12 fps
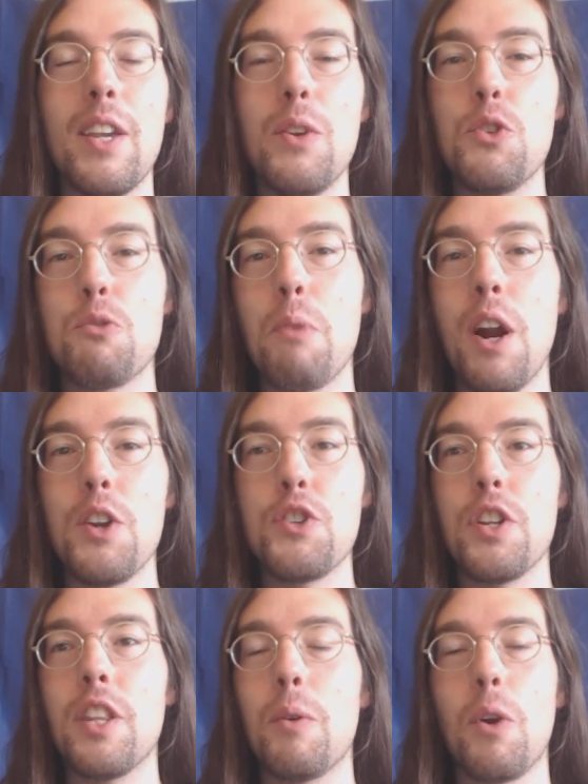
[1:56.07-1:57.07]
huge
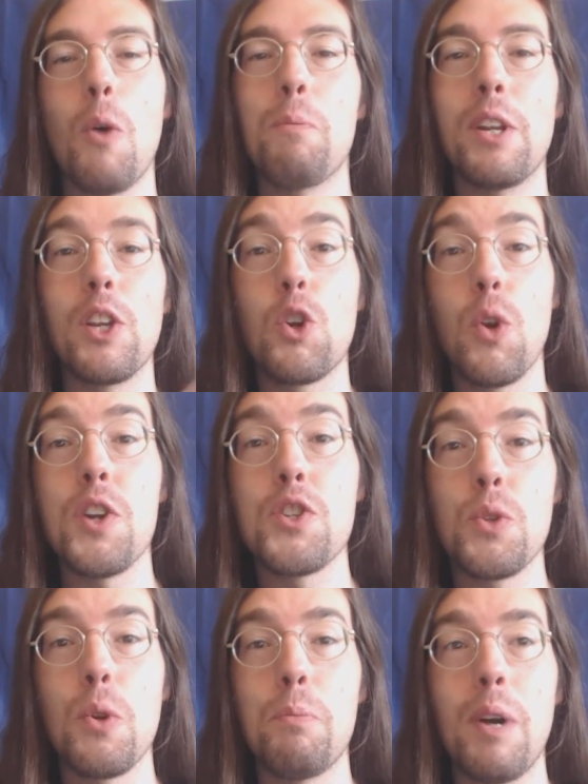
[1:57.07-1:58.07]
margin. They were hoping to
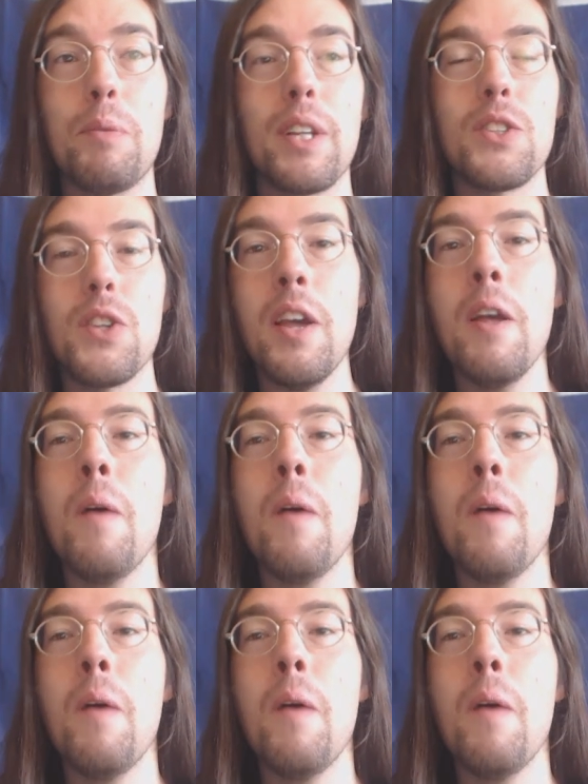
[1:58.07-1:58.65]
crush the Republicans.